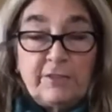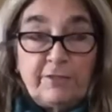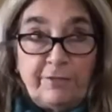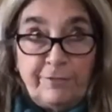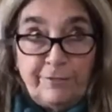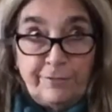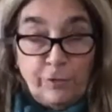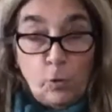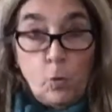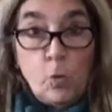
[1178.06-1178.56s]

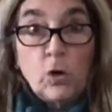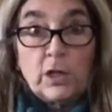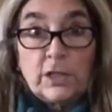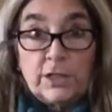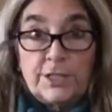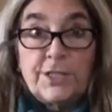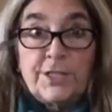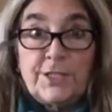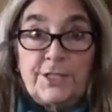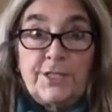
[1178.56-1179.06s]

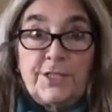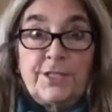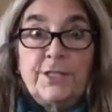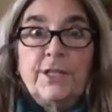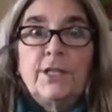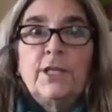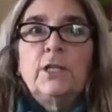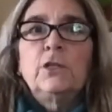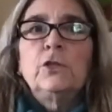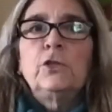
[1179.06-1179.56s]
forced
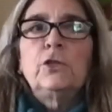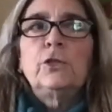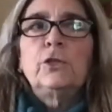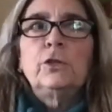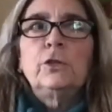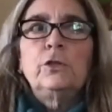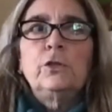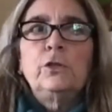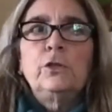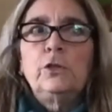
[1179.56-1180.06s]

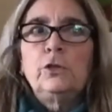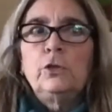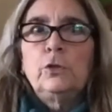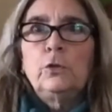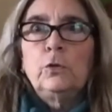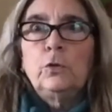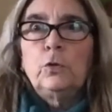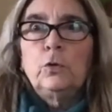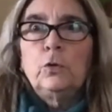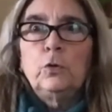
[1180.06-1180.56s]
to
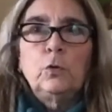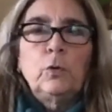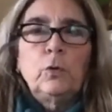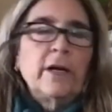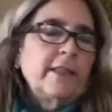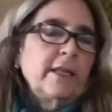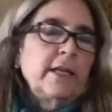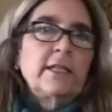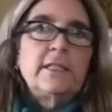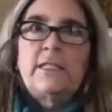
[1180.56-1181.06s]
do, I
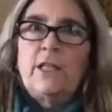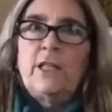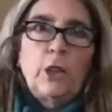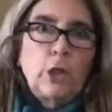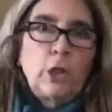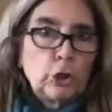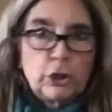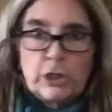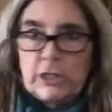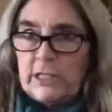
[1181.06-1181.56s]
think I did
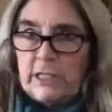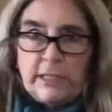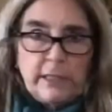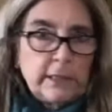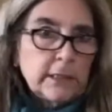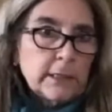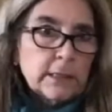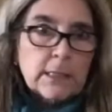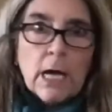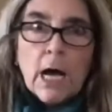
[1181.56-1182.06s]

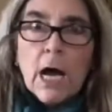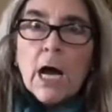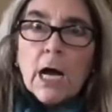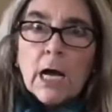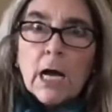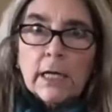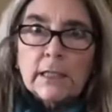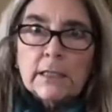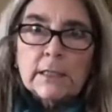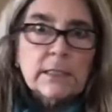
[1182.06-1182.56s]
13
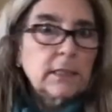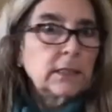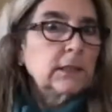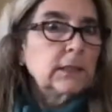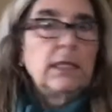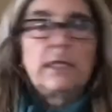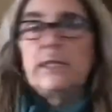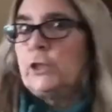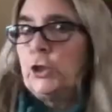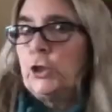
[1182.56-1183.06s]
designs in
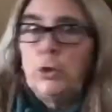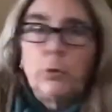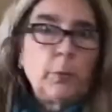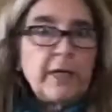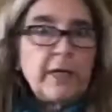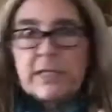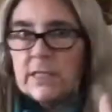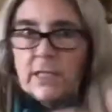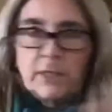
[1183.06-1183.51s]
like 2 weeks.